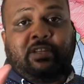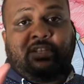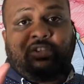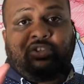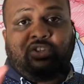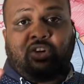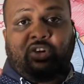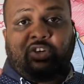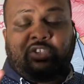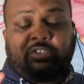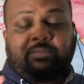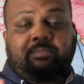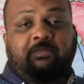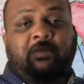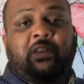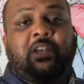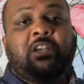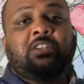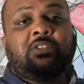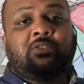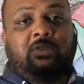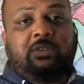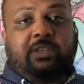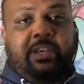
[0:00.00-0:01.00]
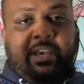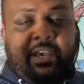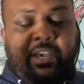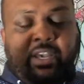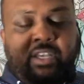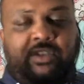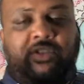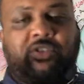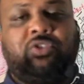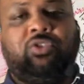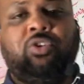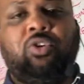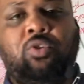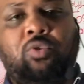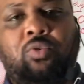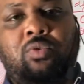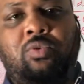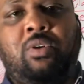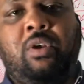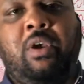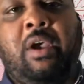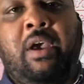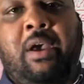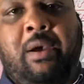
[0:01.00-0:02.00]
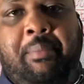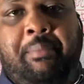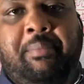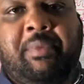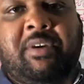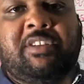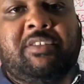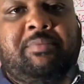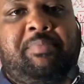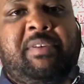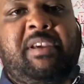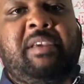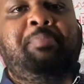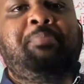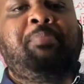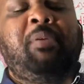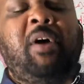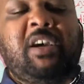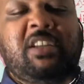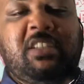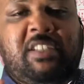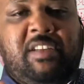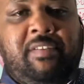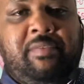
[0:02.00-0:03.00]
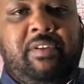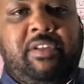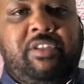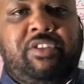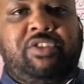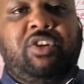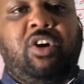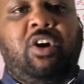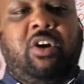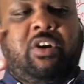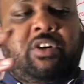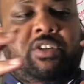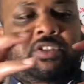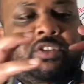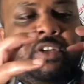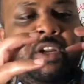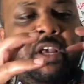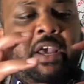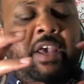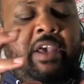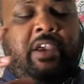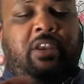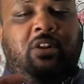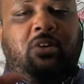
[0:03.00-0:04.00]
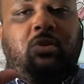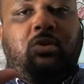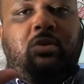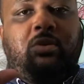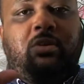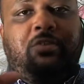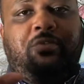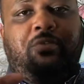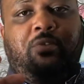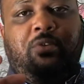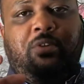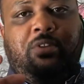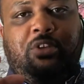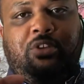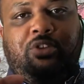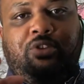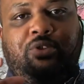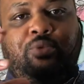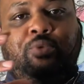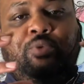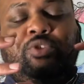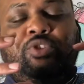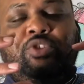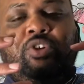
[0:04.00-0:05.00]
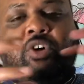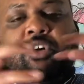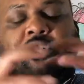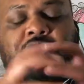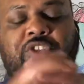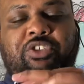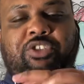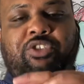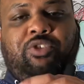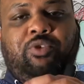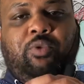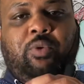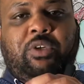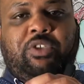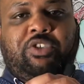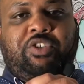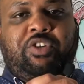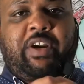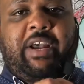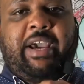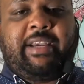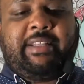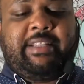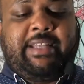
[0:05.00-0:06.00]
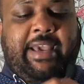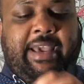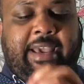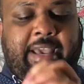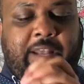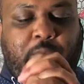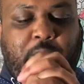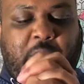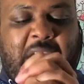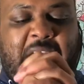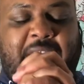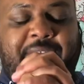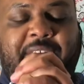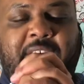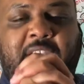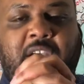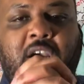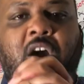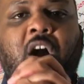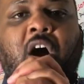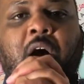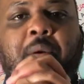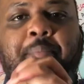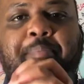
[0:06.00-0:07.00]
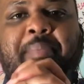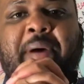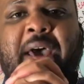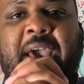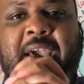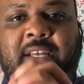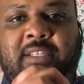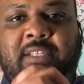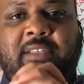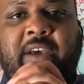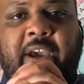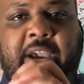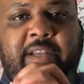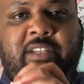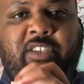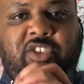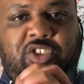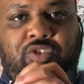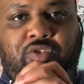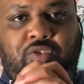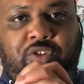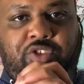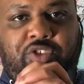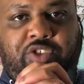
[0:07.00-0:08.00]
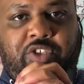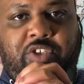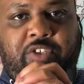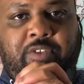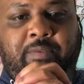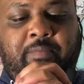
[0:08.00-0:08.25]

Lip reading: charged. So the histone must be positively charged in order for the two charges to attract, and we have a compact, tight structure.